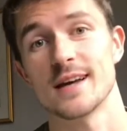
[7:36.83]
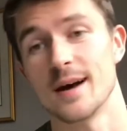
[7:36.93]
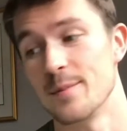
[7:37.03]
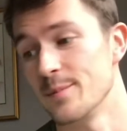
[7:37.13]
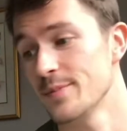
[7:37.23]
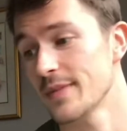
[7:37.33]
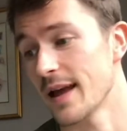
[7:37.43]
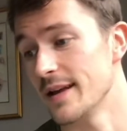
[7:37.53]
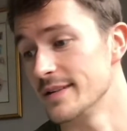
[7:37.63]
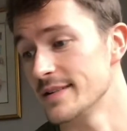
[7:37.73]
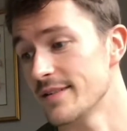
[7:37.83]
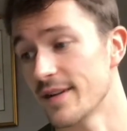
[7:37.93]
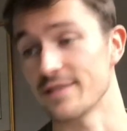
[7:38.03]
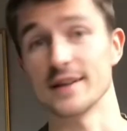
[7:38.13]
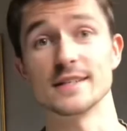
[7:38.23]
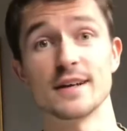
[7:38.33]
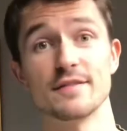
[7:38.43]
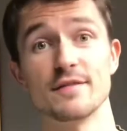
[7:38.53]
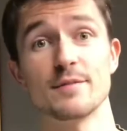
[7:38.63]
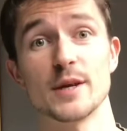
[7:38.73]
and if I find
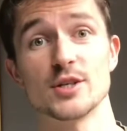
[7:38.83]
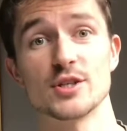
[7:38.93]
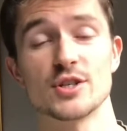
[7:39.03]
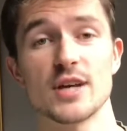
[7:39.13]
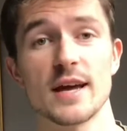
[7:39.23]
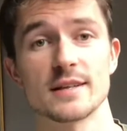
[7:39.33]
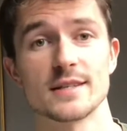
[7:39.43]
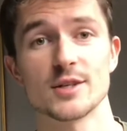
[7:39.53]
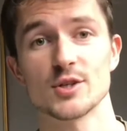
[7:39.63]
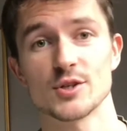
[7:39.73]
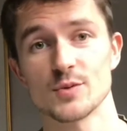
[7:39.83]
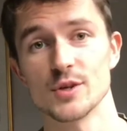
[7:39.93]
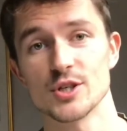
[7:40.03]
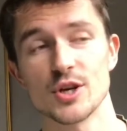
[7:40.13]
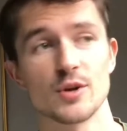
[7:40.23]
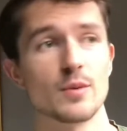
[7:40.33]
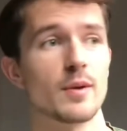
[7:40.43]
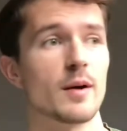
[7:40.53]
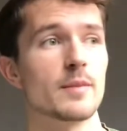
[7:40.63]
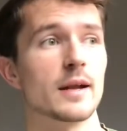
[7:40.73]
enough information to share, because I don't just want to show you a
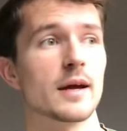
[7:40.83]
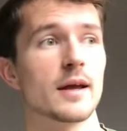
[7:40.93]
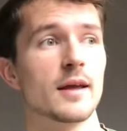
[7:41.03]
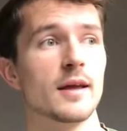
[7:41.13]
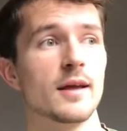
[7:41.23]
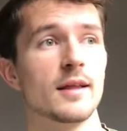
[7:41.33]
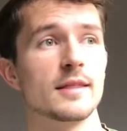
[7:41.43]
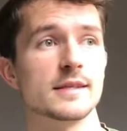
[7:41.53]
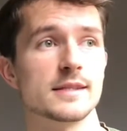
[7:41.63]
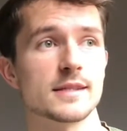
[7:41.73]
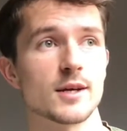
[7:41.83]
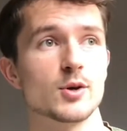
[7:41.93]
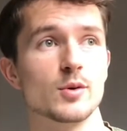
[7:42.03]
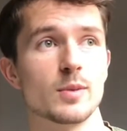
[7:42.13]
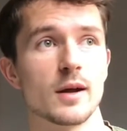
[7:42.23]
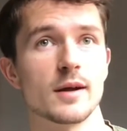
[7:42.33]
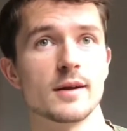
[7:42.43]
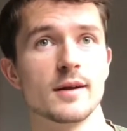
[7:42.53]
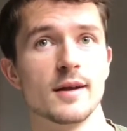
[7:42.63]
plant and be like, this is a cool plant,